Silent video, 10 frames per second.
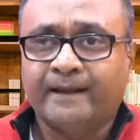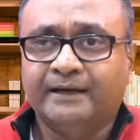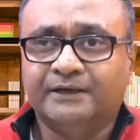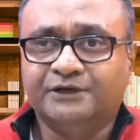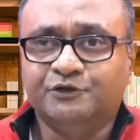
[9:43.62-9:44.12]

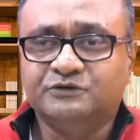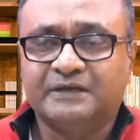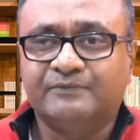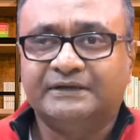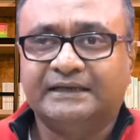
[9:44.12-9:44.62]
uh, use
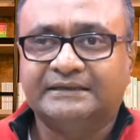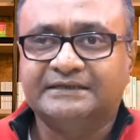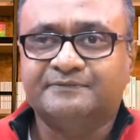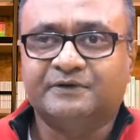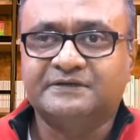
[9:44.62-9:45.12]
something like
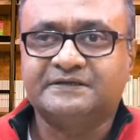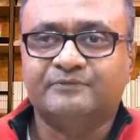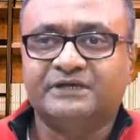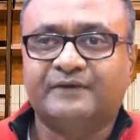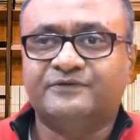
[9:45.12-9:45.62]
this because
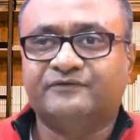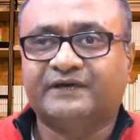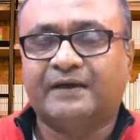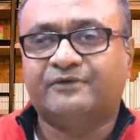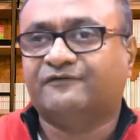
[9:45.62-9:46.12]
sometimes if the
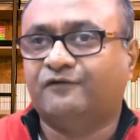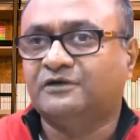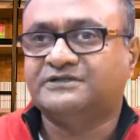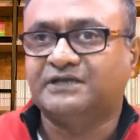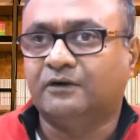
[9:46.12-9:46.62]
camera
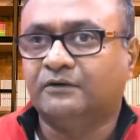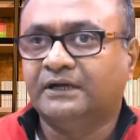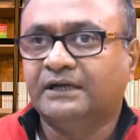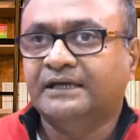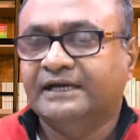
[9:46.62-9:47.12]
falls down,
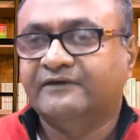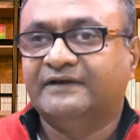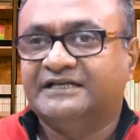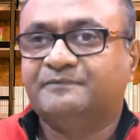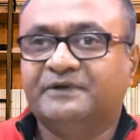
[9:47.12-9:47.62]
it
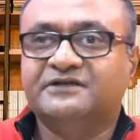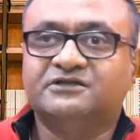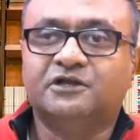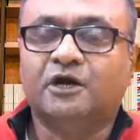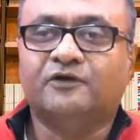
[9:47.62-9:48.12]
will
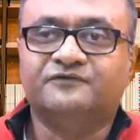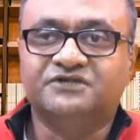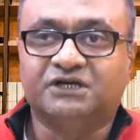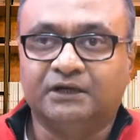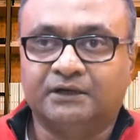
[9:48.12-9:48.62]
experience a lot of
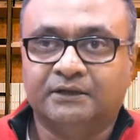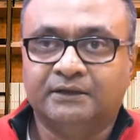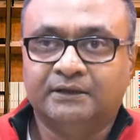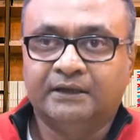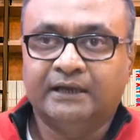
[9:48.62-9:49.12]
jerk.
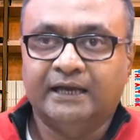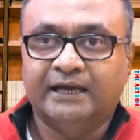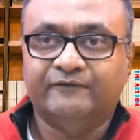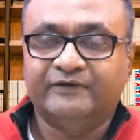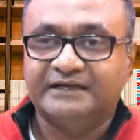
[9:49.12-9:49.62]

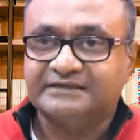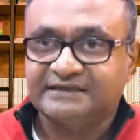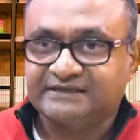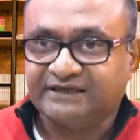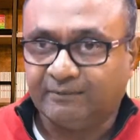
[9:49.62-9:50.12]
And whereas
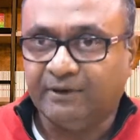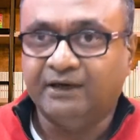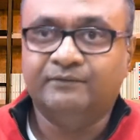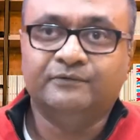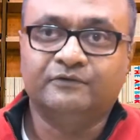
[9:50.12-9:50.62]
this
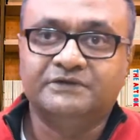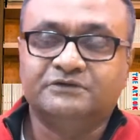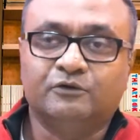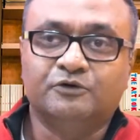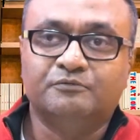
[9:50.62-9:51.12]
rubber
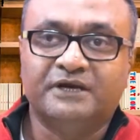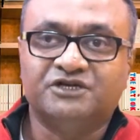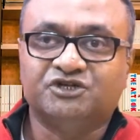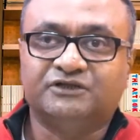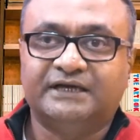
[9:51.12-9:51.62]
is going to
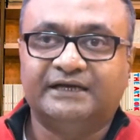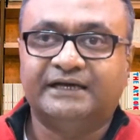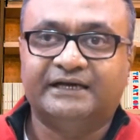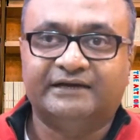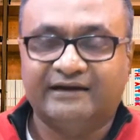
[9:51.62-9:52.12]
make sure that
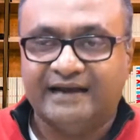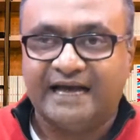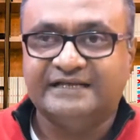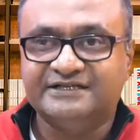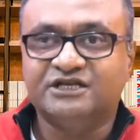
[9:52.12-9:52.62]
it
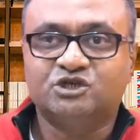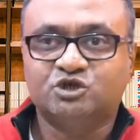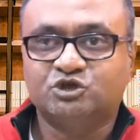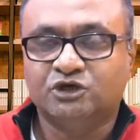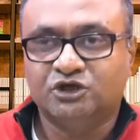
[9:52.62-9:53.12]

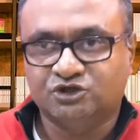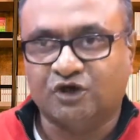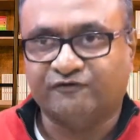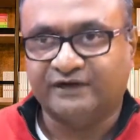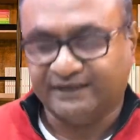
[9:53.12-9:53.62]
lands
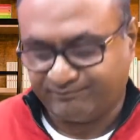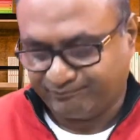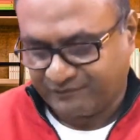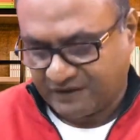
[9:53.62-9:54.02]
softly.